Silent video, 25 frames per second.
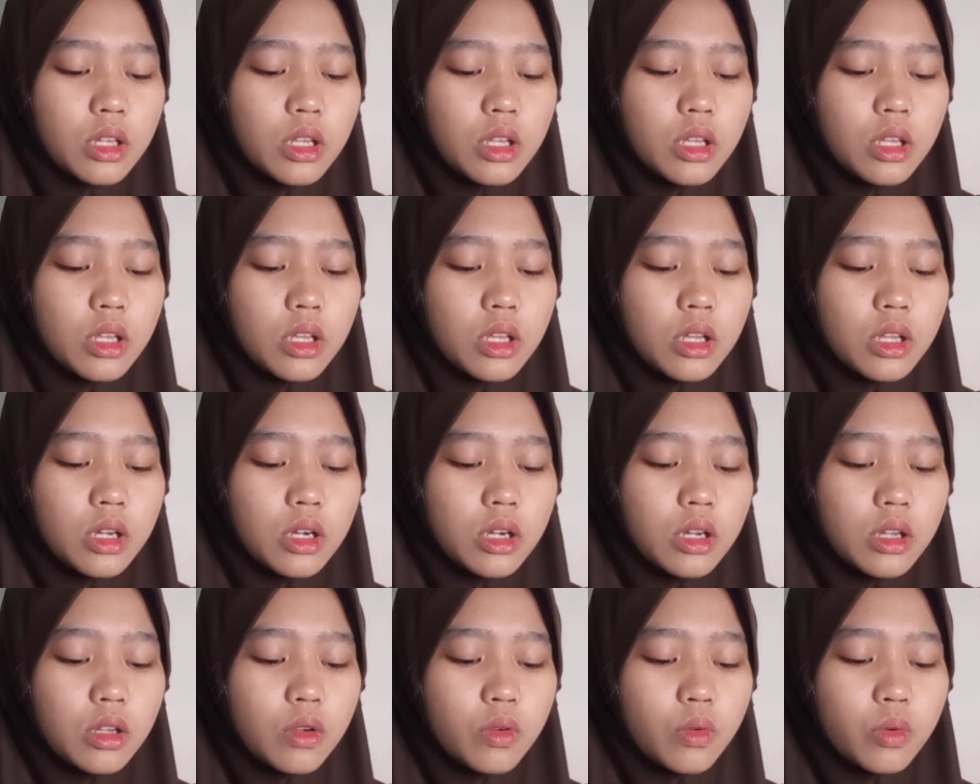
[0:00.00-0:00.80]

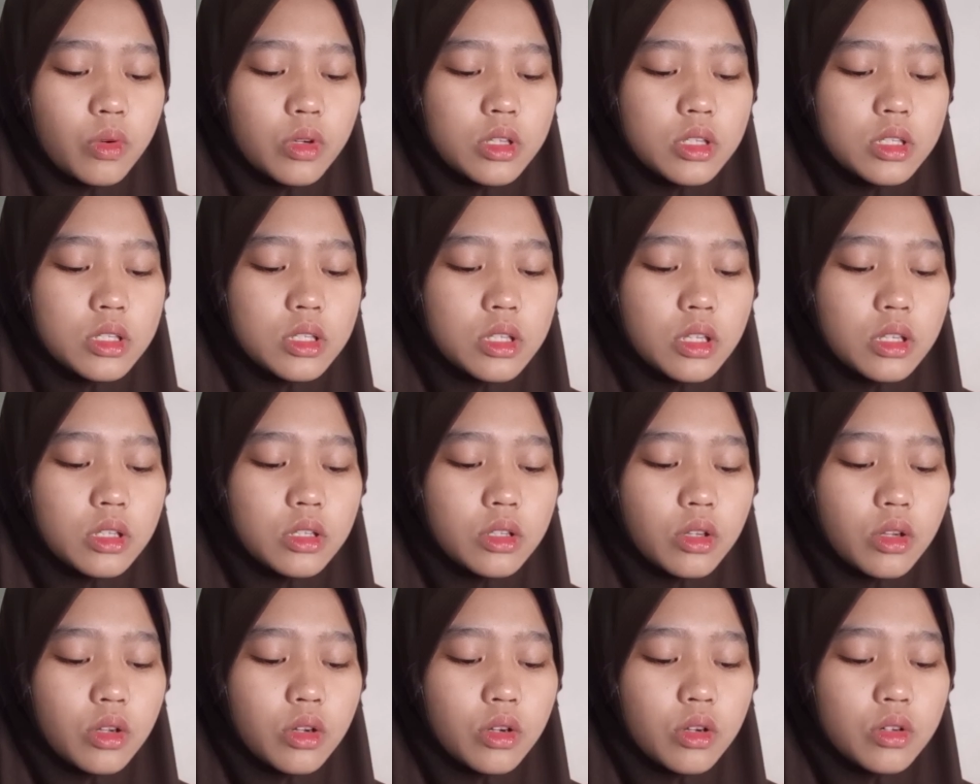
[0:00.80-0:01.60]
requested
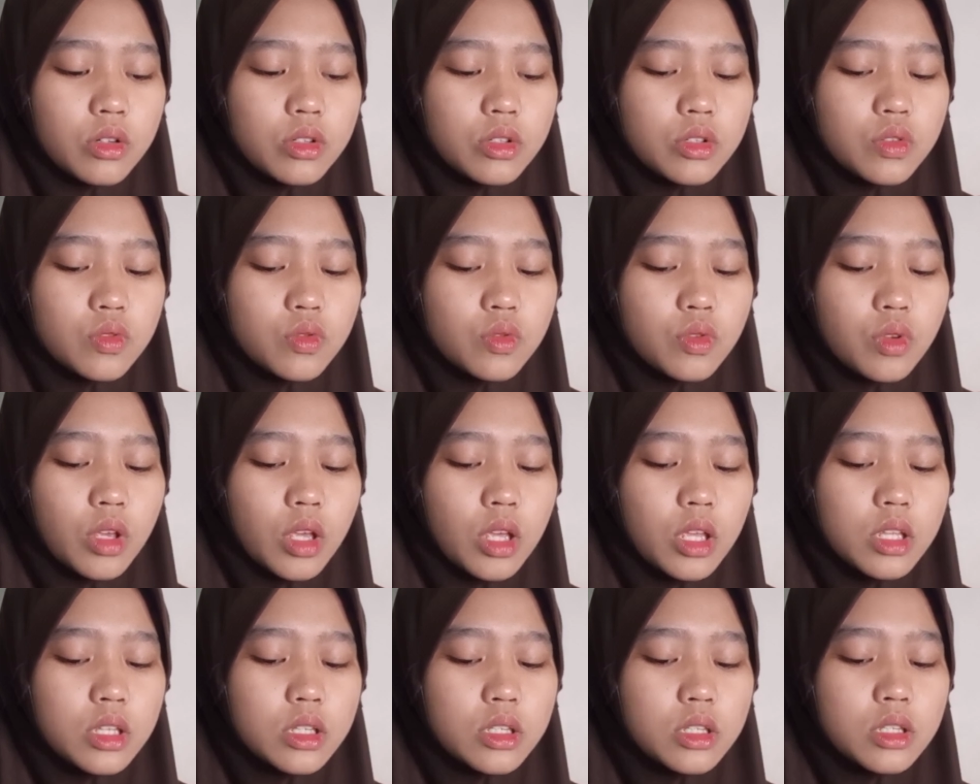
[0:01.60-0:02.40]
or
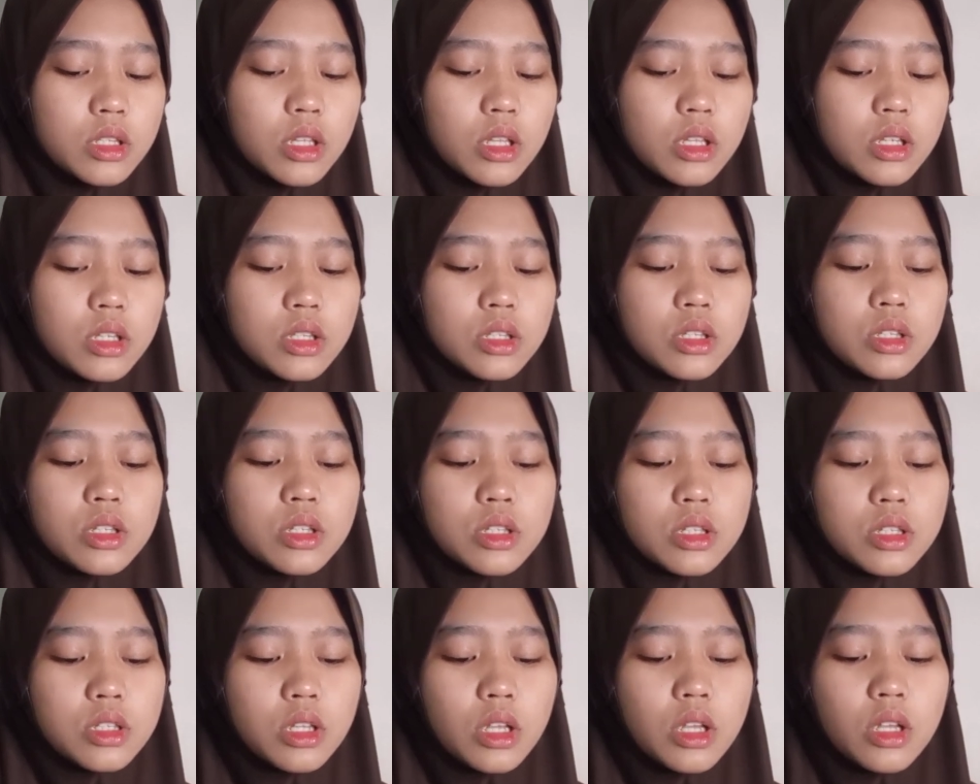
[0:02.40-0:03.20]
suggests, she
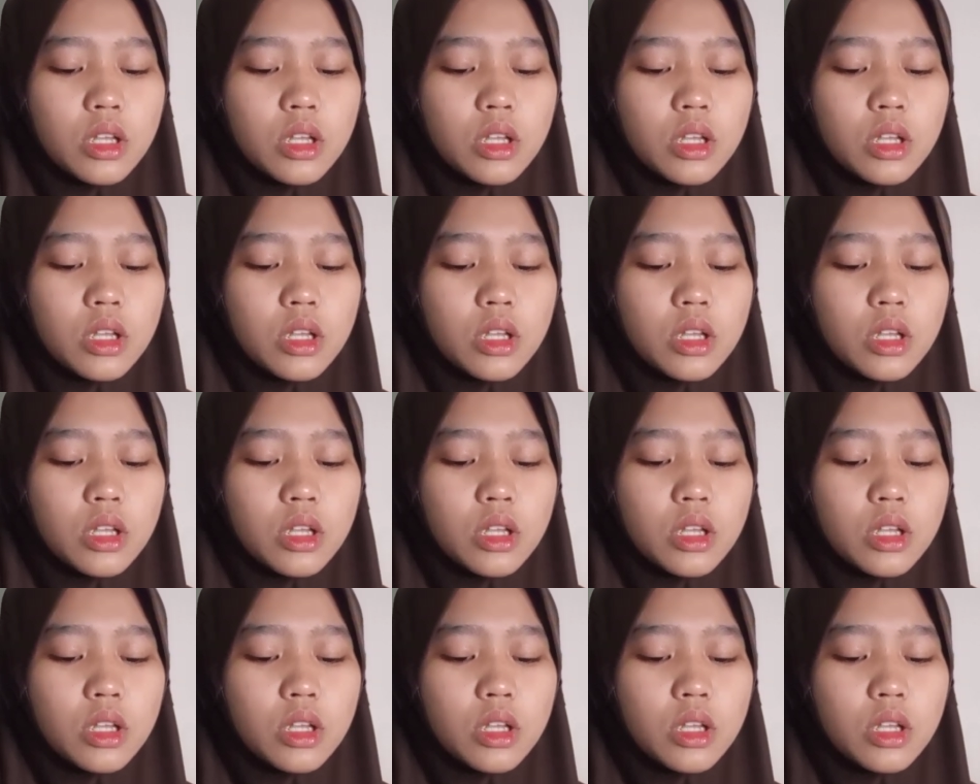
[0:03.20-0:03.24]
said.